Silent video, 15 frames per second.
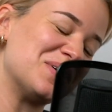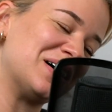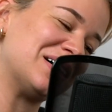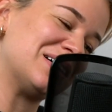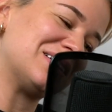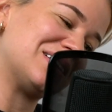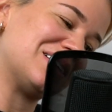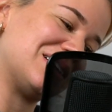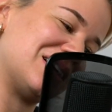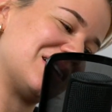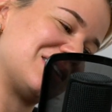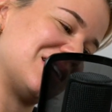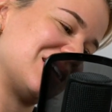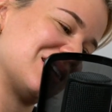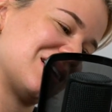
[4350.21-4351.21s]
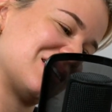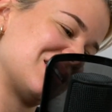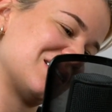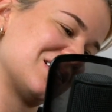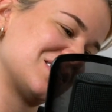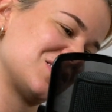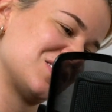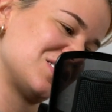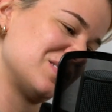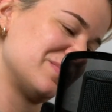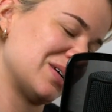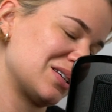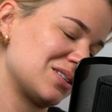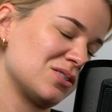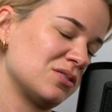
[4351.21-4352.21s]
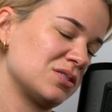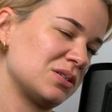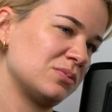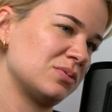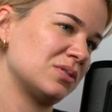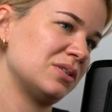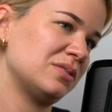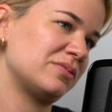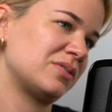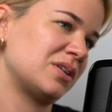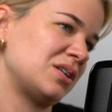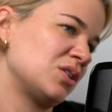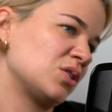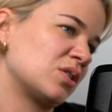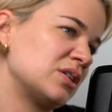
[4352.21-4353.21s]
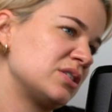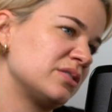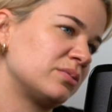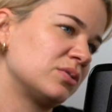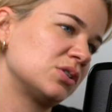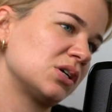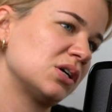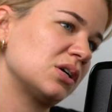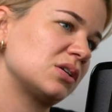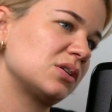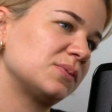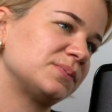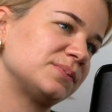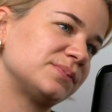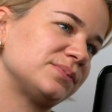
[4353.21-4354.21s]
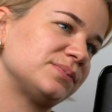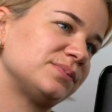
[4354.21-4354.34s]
But I think that's just the best starting point for any creative project.